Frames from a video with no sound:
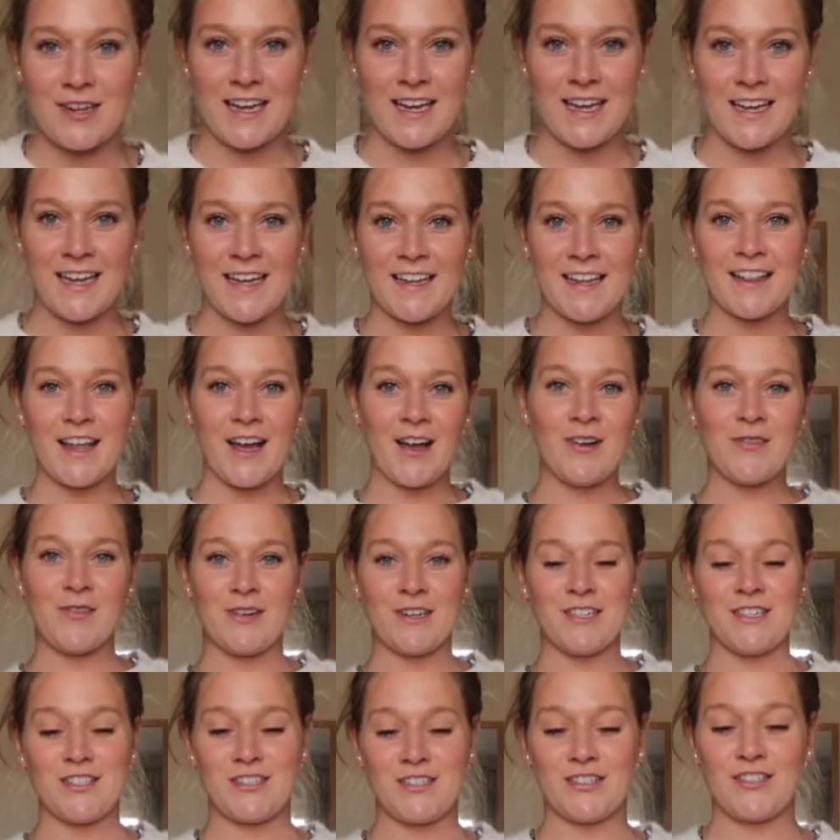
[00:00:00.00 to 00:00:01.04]
here that I
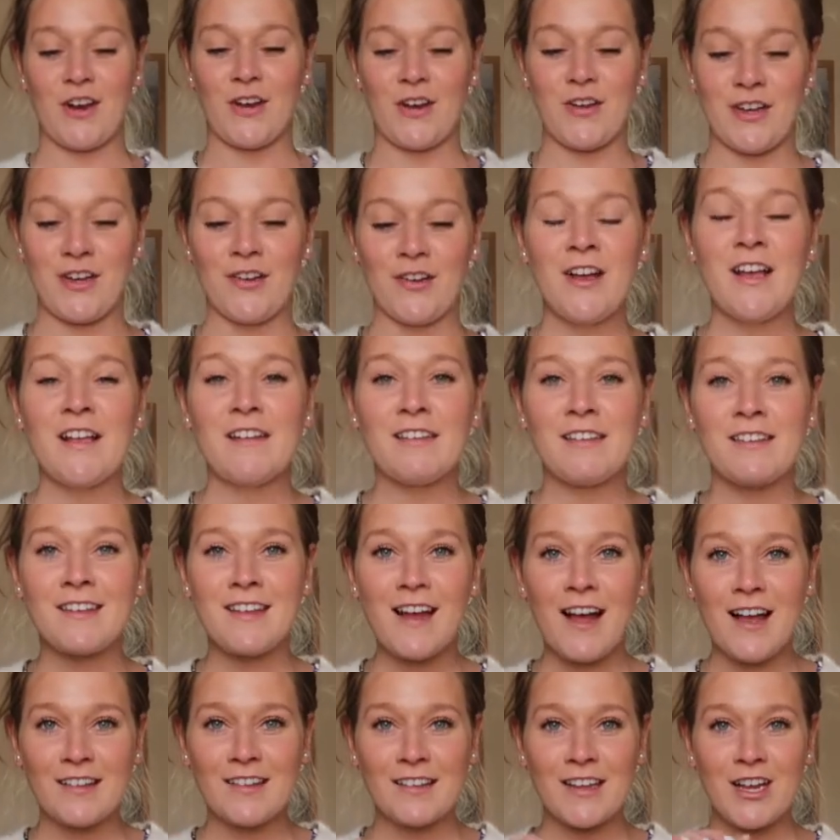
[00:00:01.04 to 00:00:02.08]
want to show you,
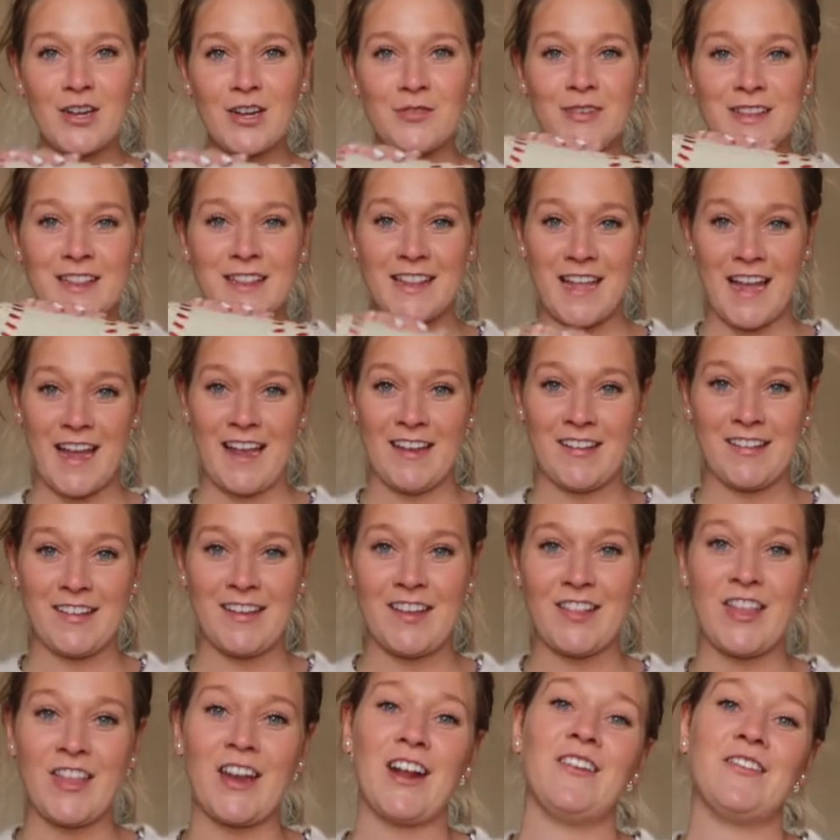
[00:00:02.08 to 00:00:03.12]
starting with this
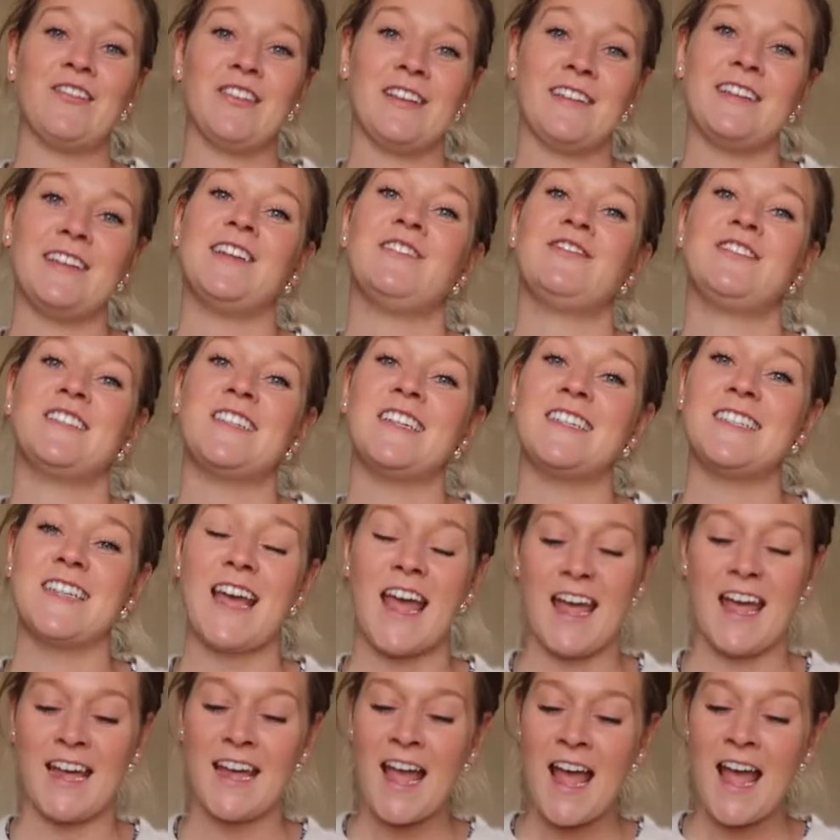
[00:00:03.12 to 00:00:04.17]
that I received
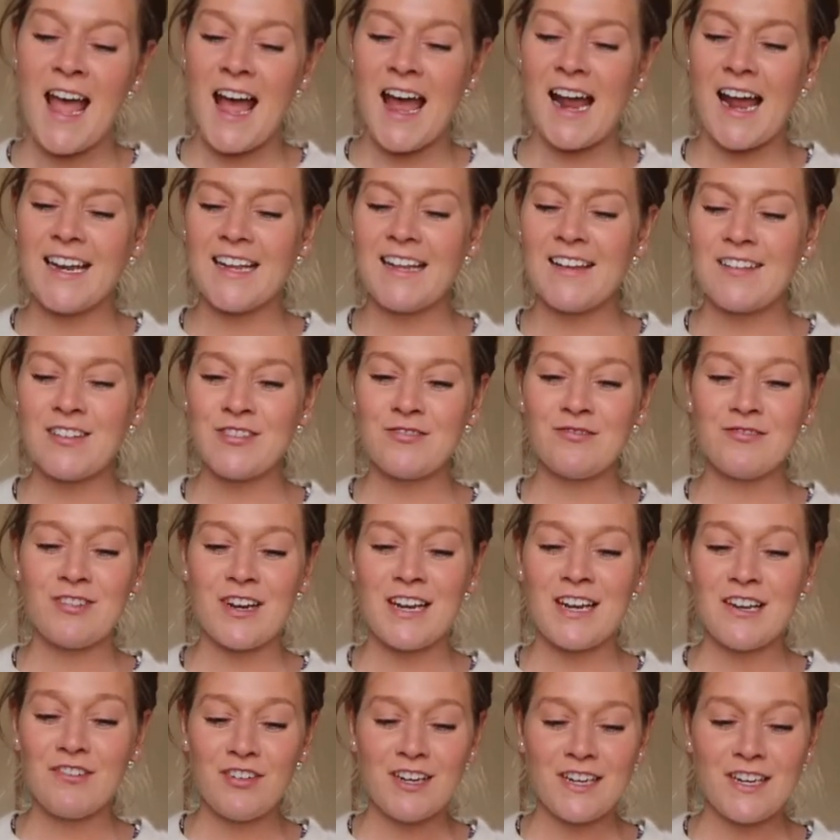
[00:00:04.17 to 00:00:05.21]
today. And it is a
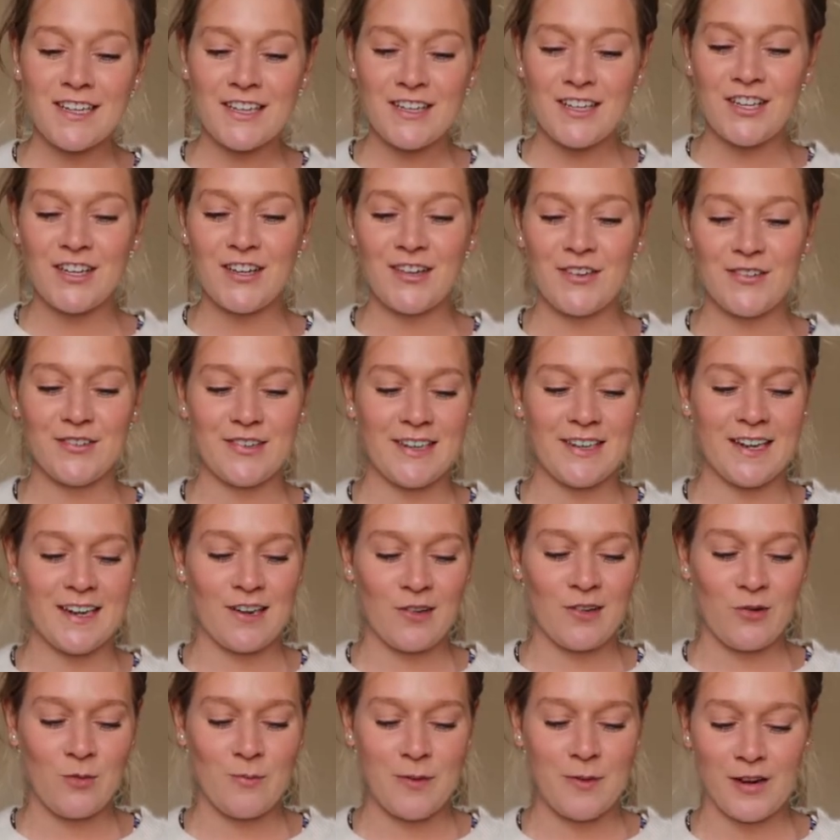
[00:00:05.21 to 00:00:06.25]
really, really cute
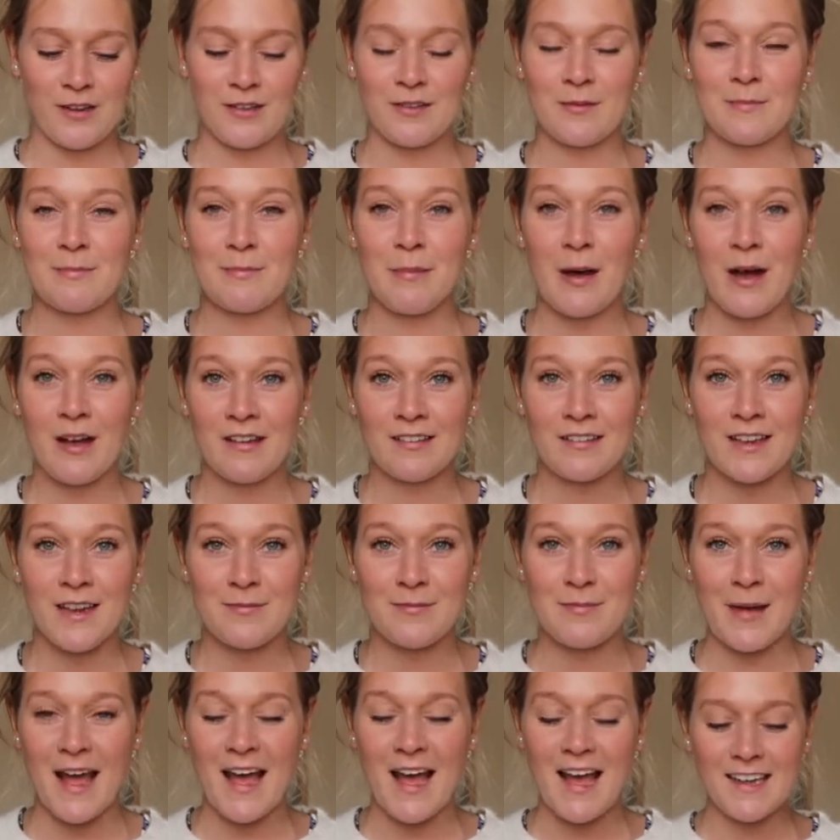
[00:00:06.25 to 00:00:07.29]
little almost
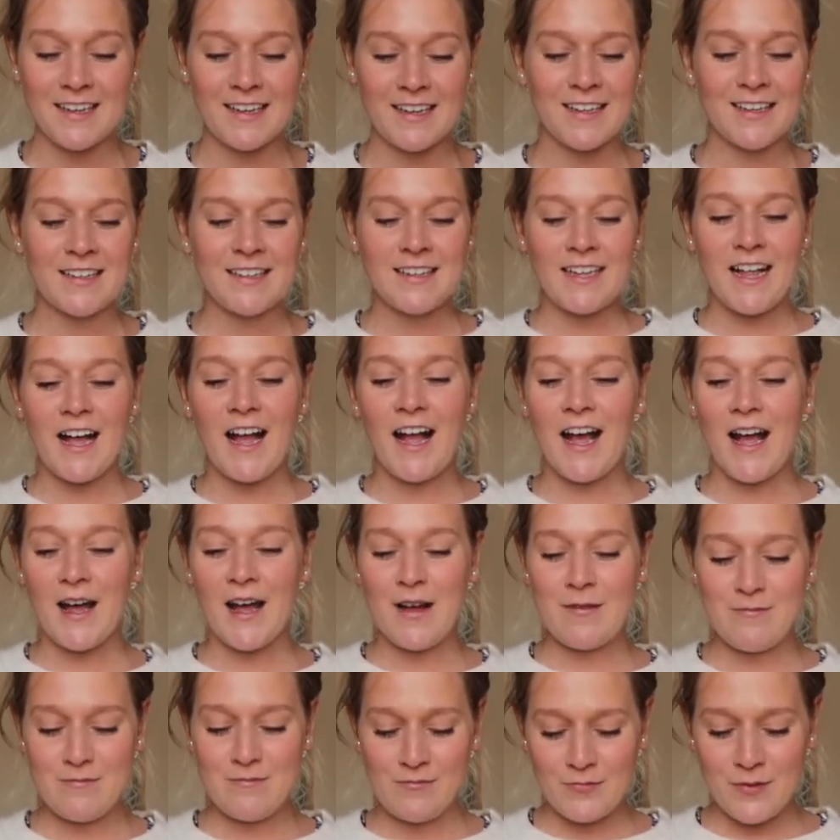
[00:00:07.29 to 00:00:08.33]
basket bag
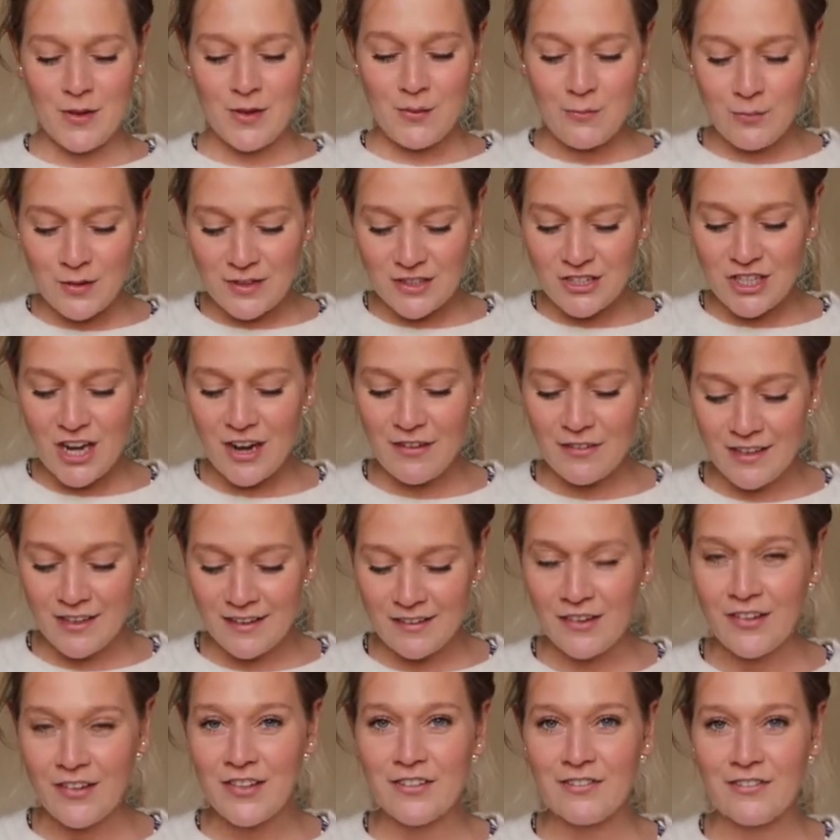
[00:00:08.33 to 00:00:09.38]
um, with
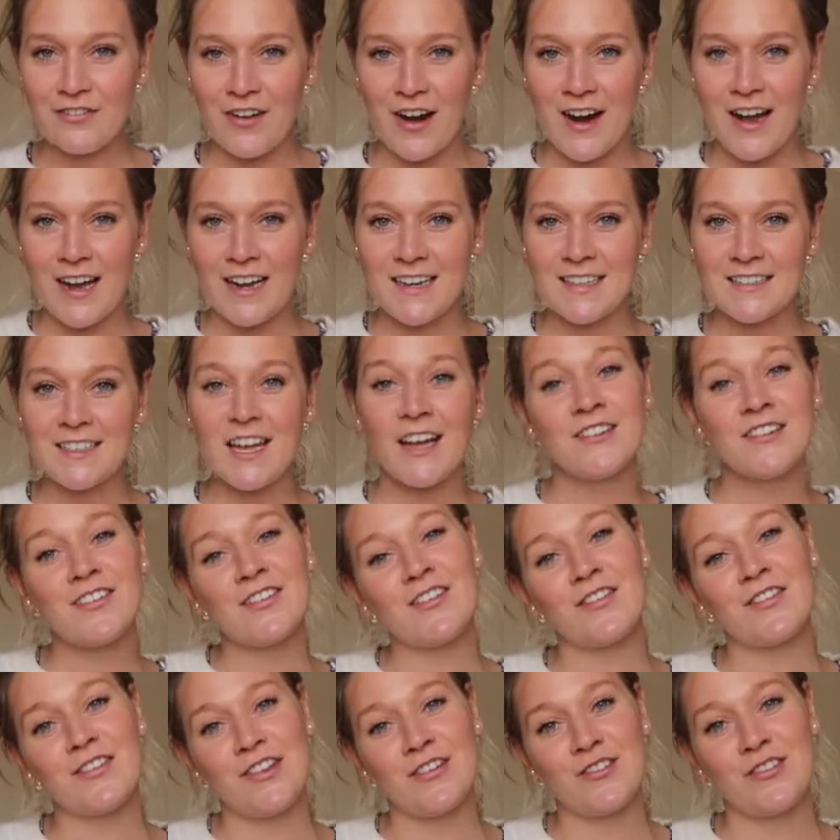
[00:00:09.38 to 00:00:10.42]
cherries on the front. I just
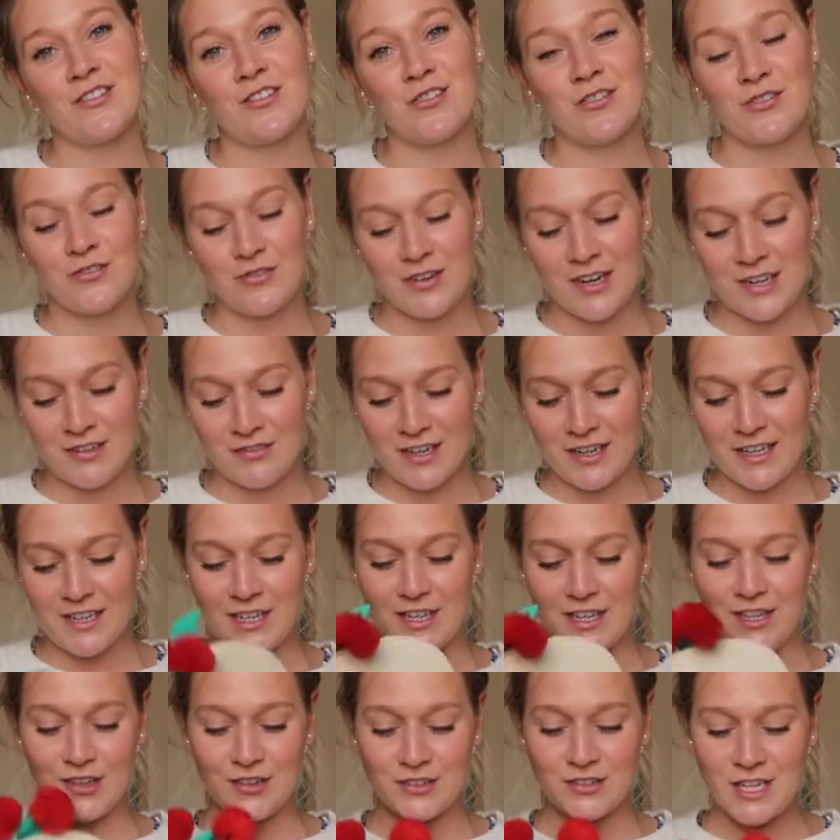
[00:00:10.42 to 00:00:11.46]
thought this was really, really
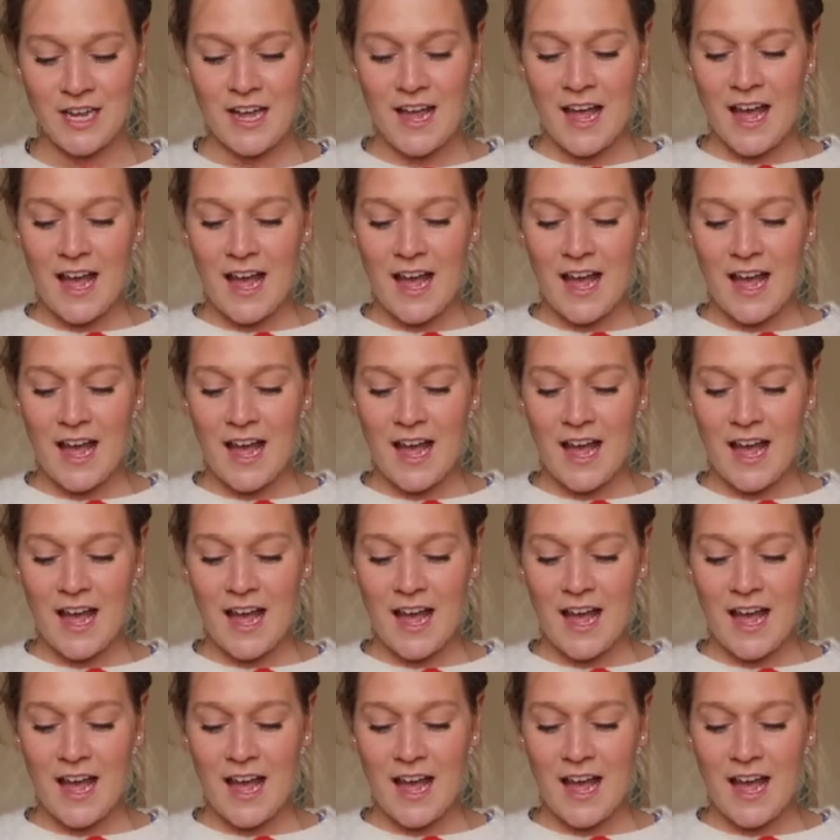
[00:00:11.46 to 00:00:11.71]
cute.